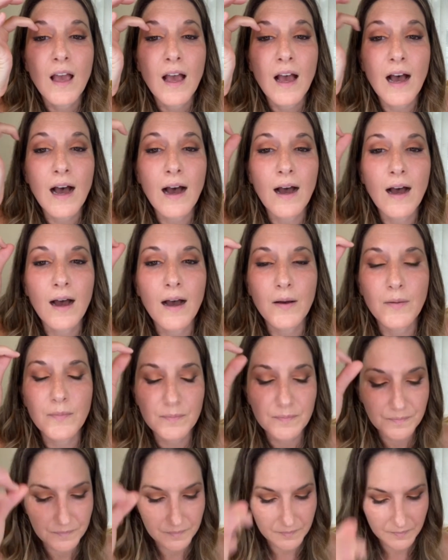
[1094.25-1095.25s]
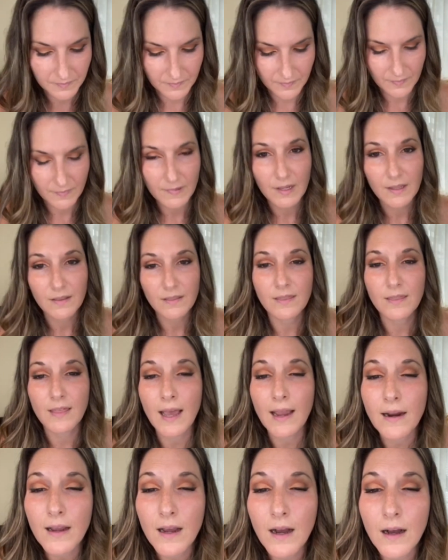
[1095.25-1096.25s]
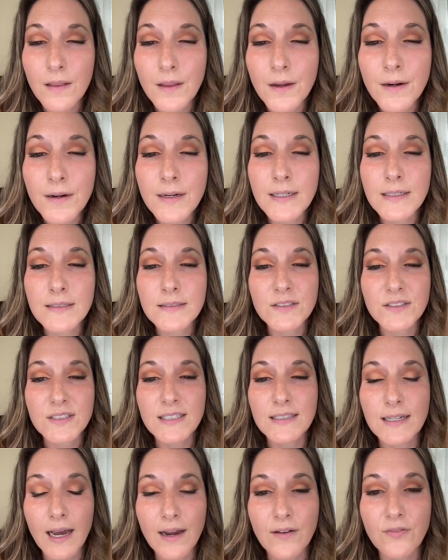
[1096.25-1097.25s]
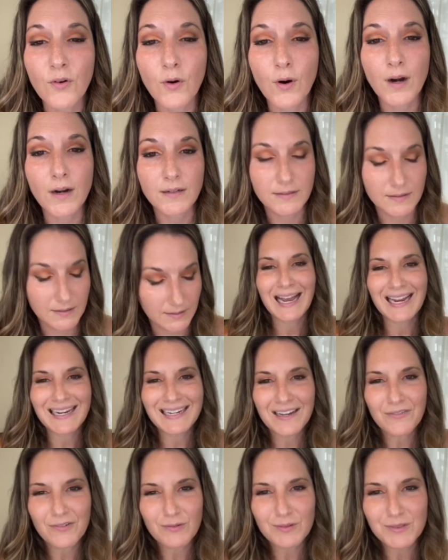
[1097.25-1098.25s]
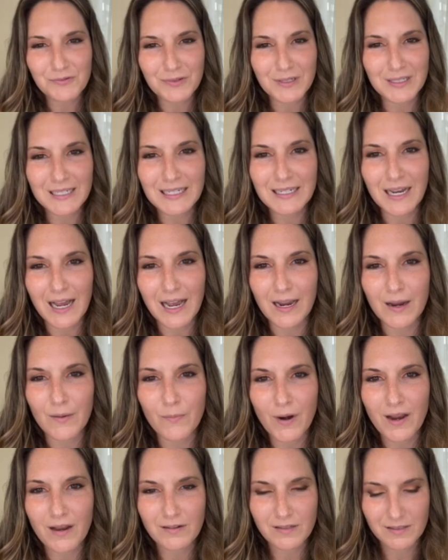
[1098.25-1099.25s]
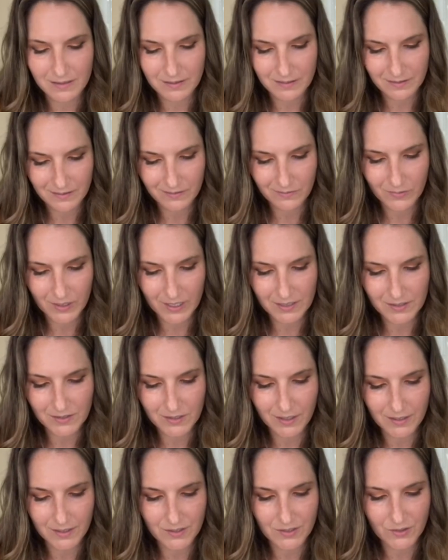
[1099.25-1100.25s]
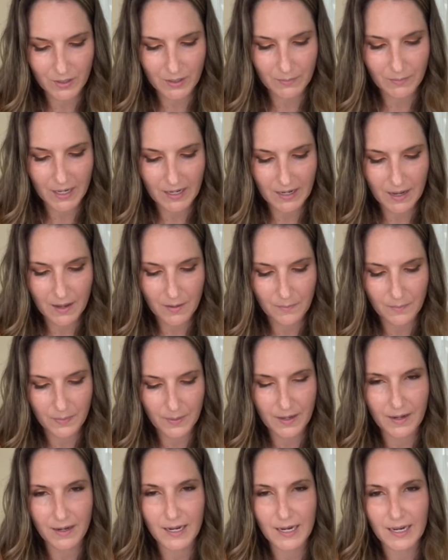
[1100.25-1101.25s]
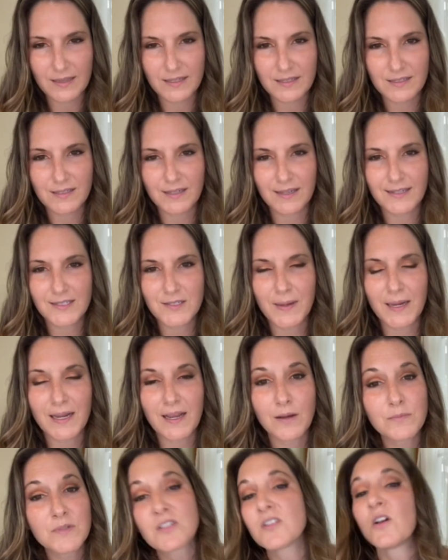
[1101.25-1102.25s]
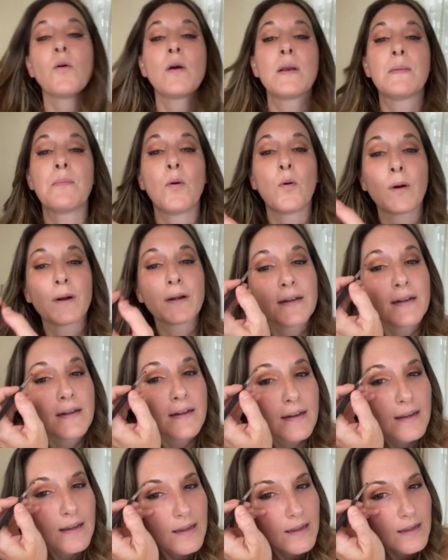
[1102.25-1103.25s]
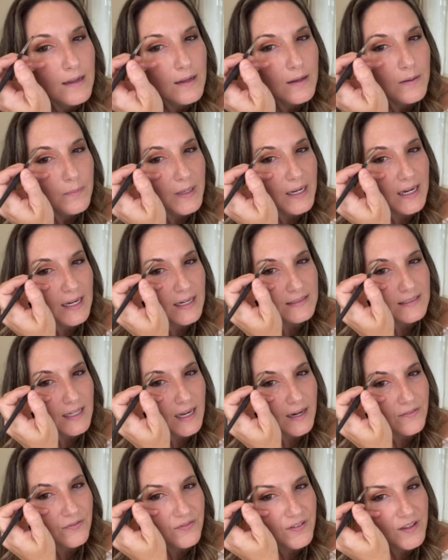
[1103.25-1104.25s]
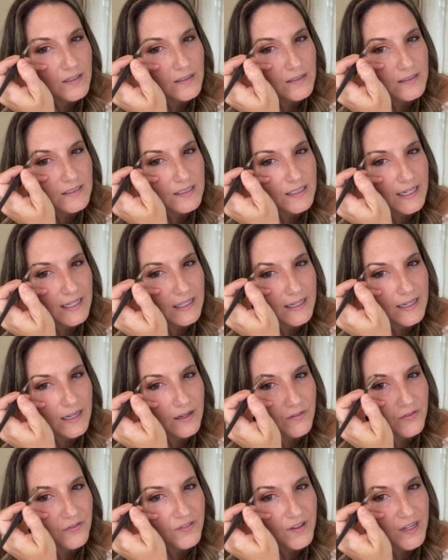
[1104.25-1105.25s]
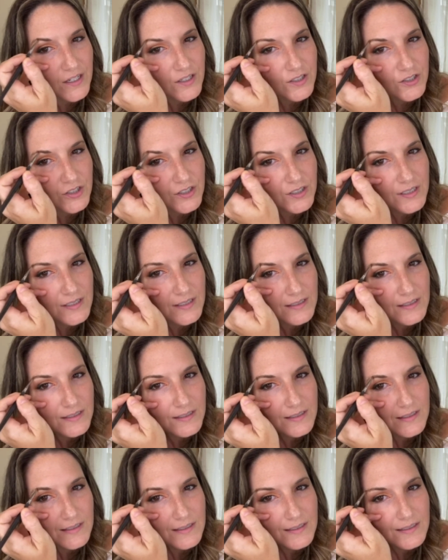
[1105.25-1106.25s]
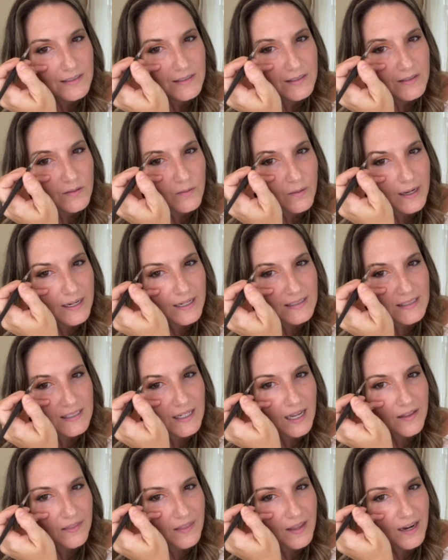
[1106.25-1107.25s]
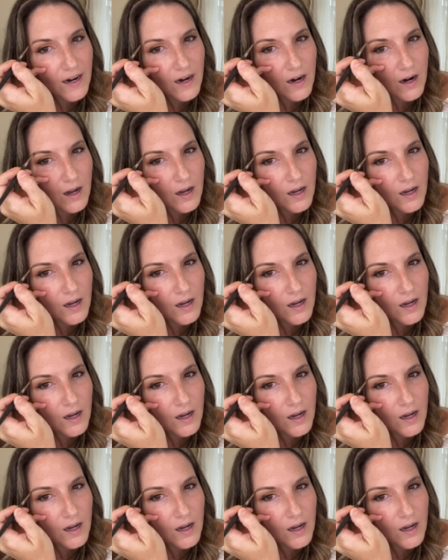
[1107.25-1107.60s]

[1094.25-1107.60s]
That color is to die for. I never was really into eyebrows when I started doing makeup, but it's become so important because I feel slightly unfinished when it's not there.